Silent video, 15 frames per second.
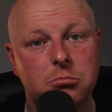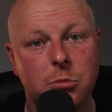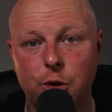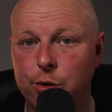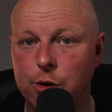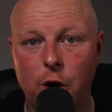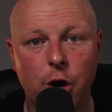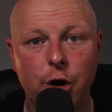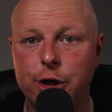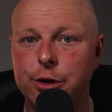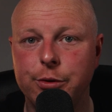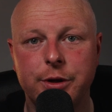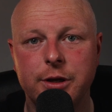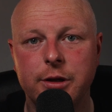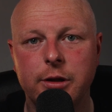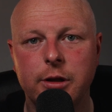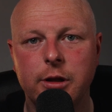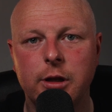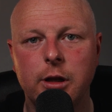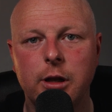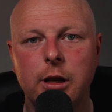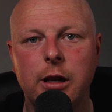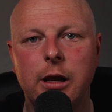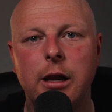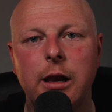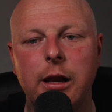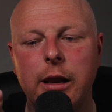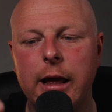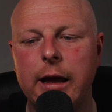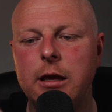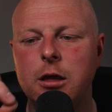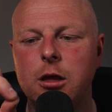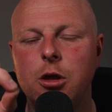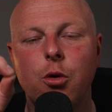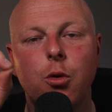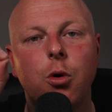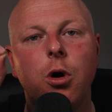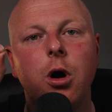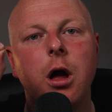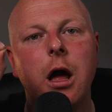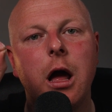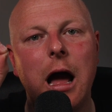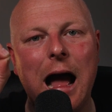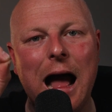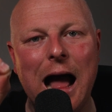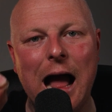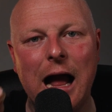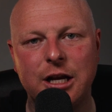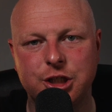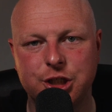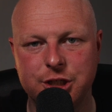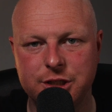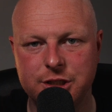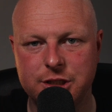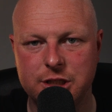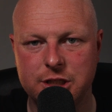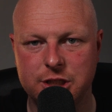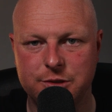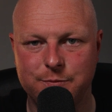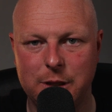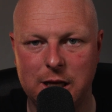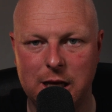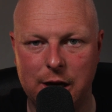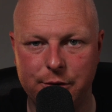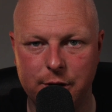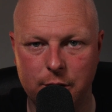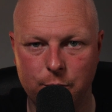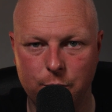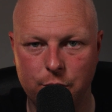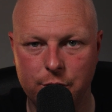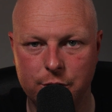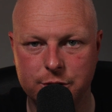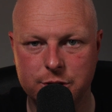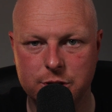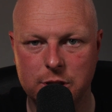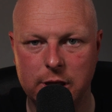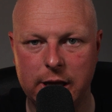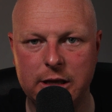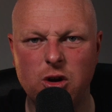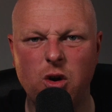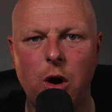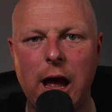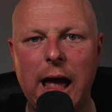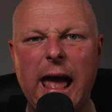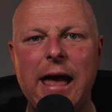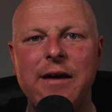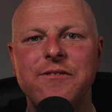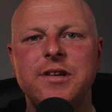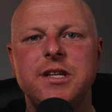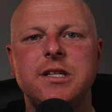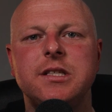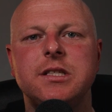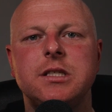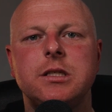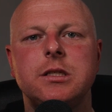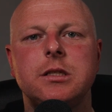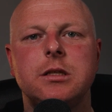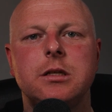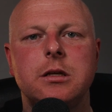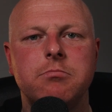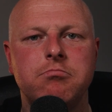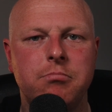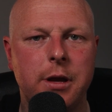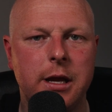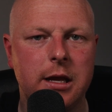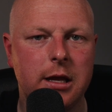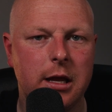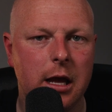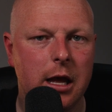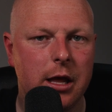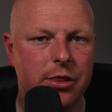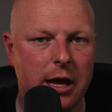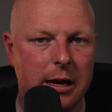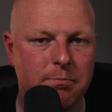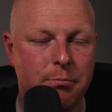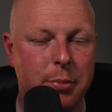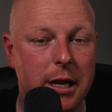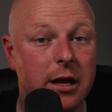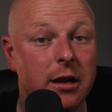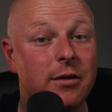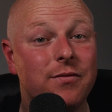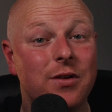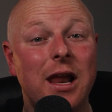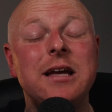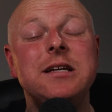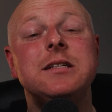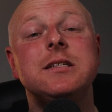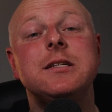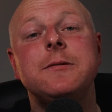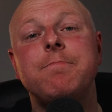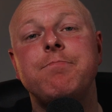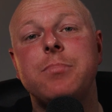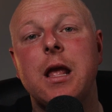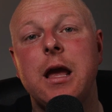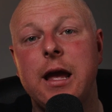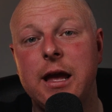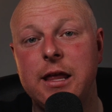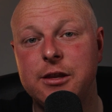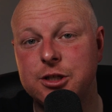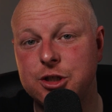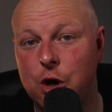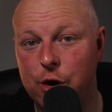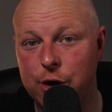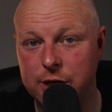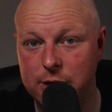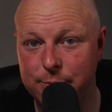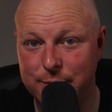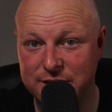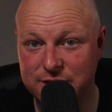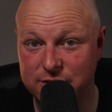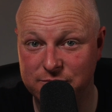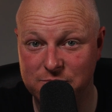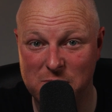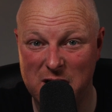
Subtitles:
don't argue it. Let your actions speak louder than words. Let your evidence be that beacon of light in the darkened abyss of